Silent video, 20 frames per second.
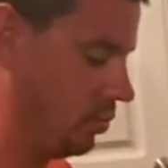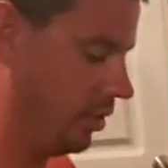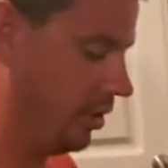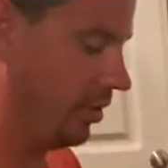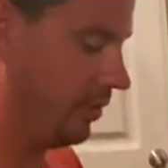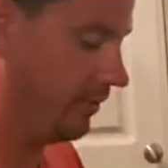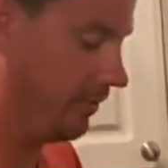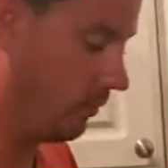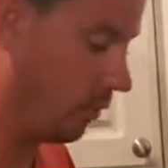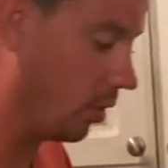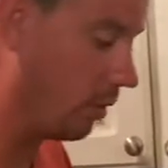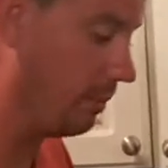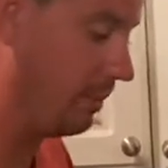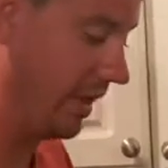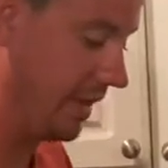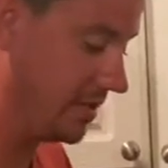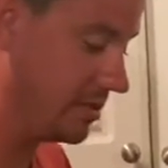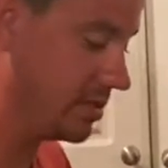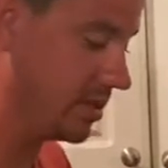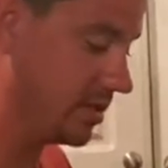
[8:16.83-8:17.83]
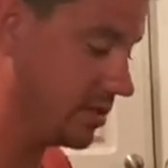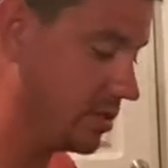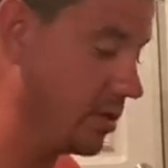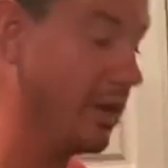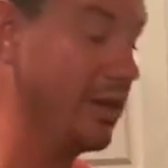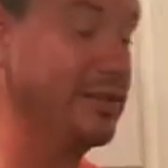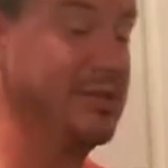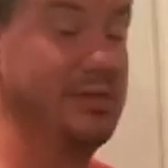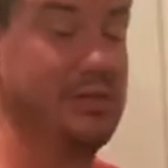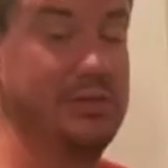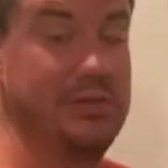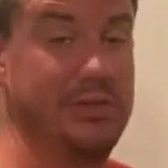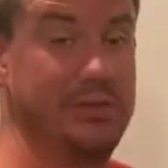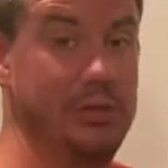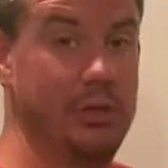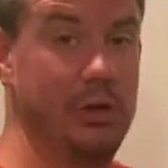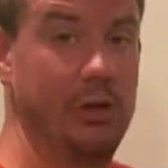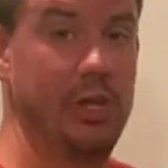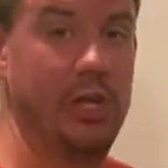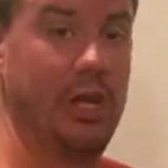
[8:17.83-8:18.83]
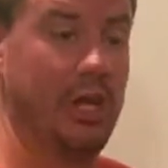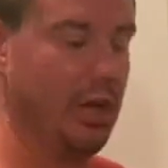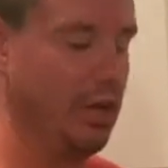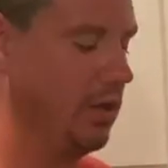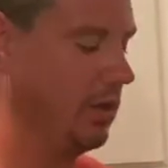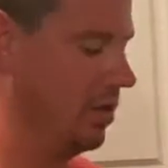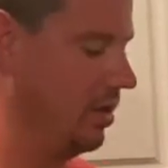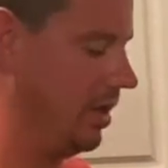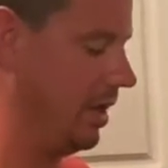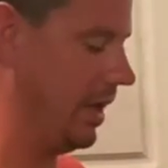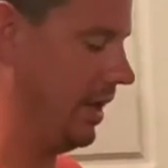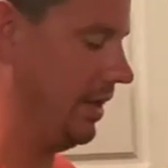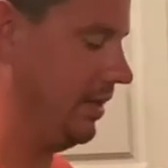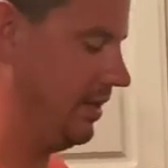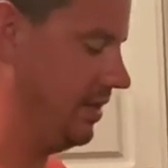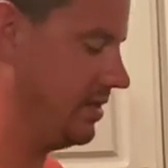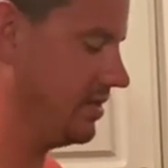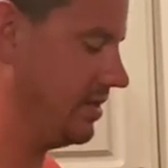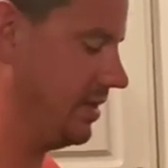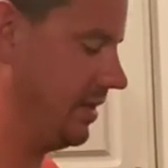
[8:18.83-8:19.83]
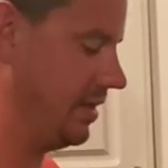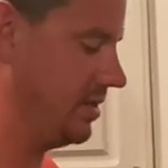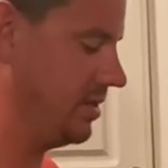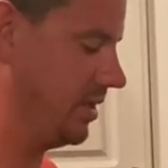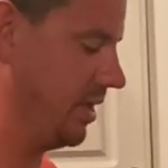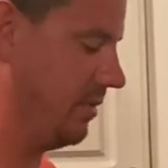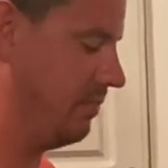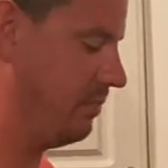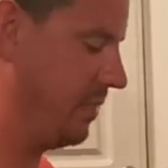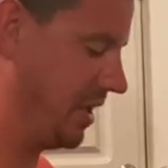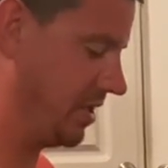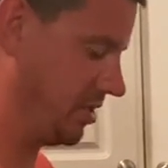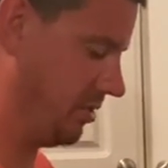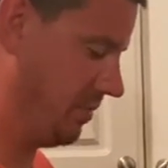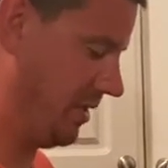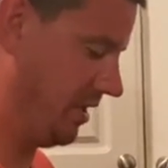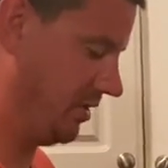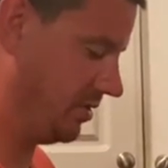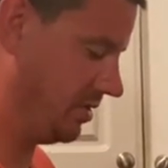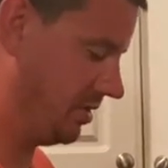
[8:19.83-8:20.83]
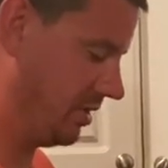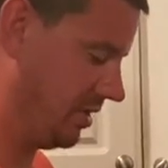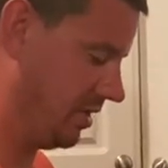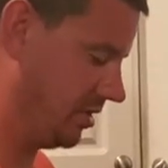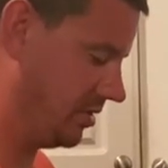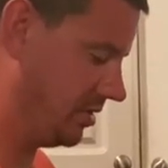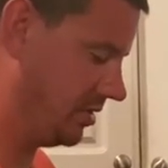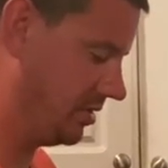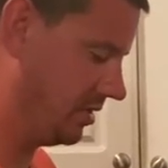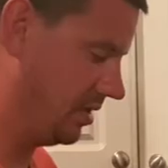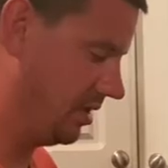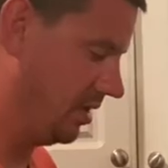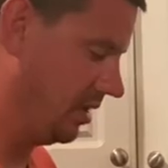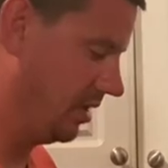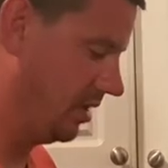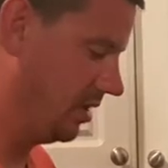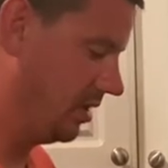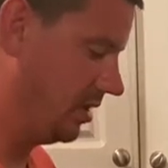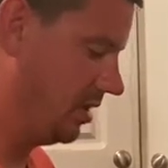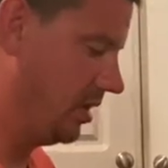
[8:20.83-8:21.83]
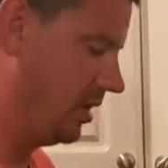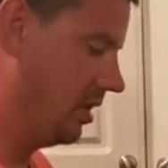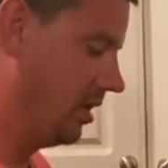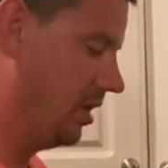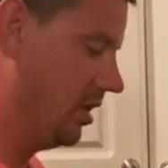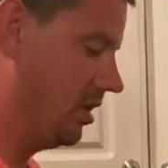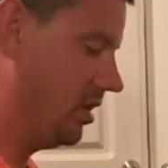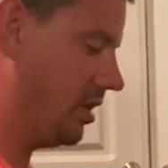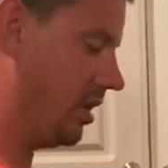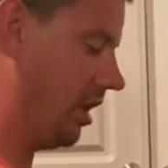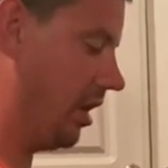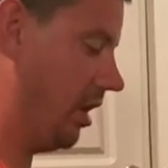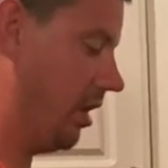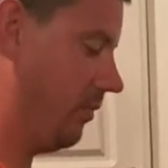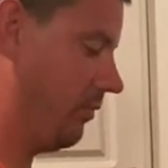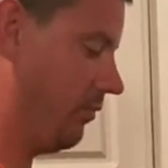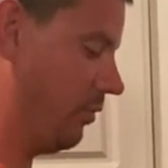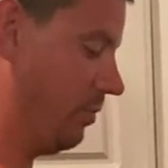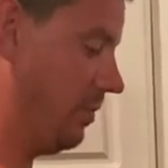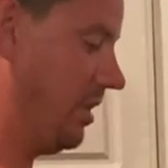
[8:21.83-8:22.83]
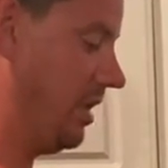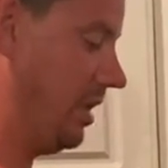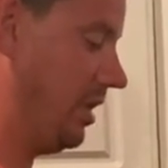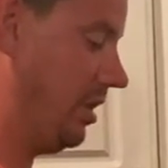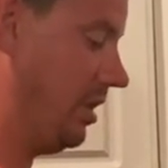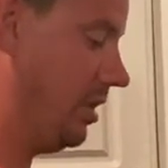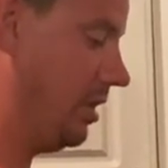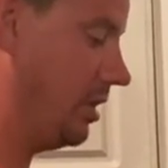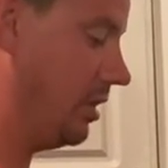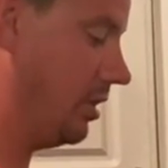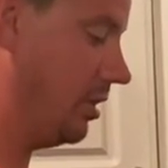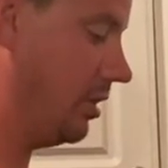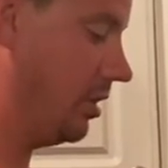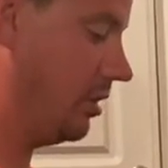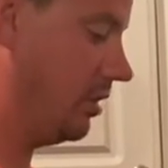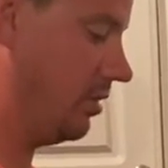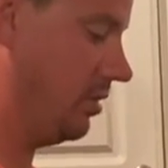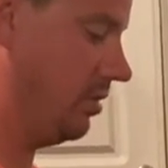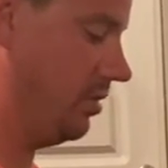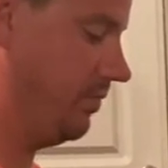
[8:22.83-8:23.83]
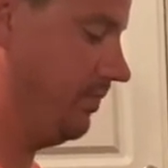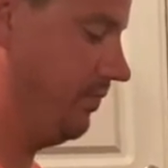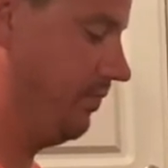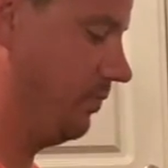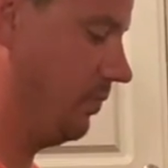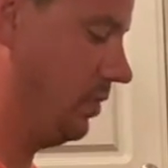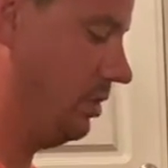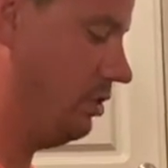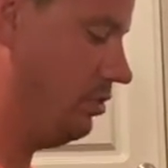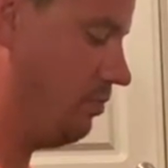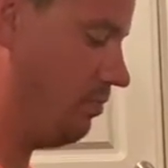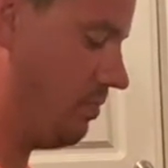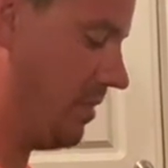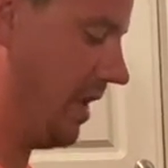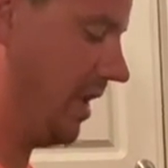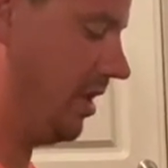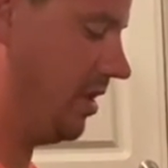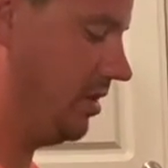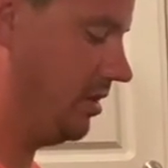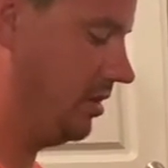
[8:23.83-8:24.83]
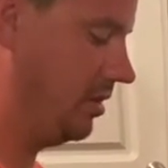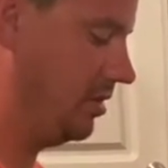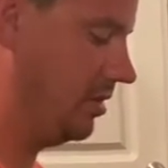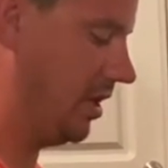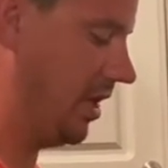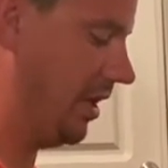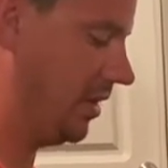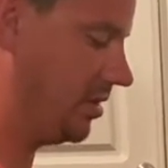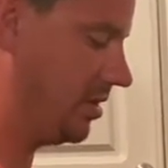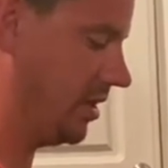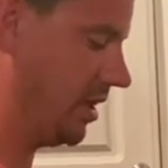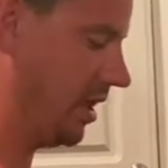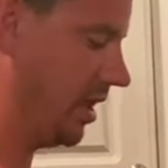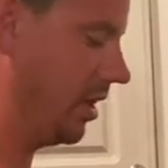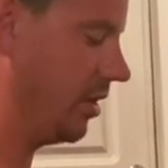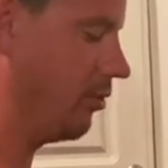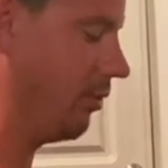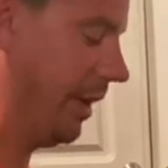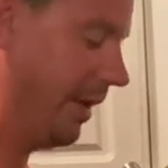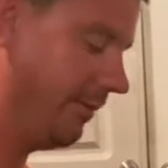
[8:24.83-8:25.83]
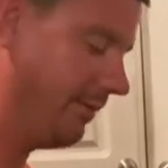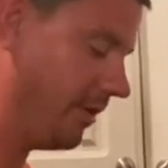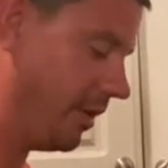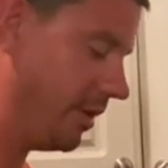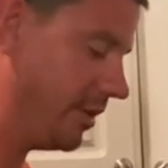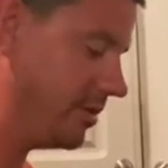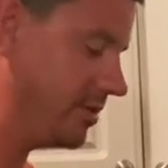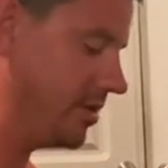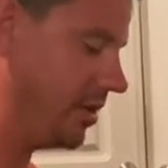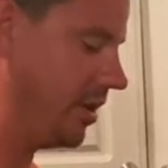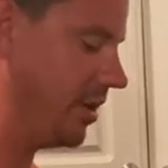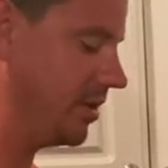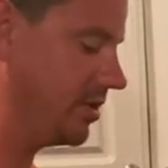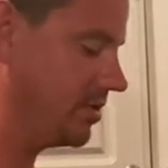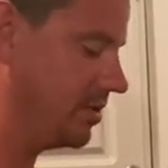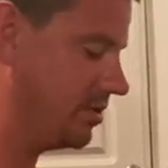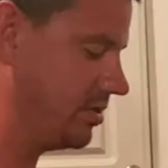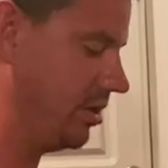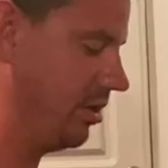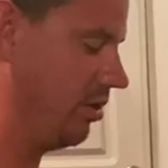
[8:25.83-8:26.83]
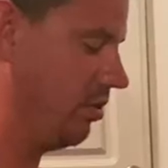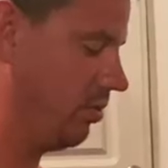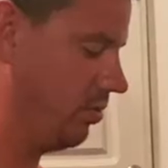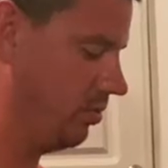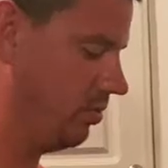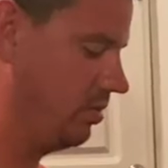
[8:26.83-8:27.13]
of the 4 basic sauces of cooking. This is a bechamel sauce. From here, you make, it's a grandfather sauce, so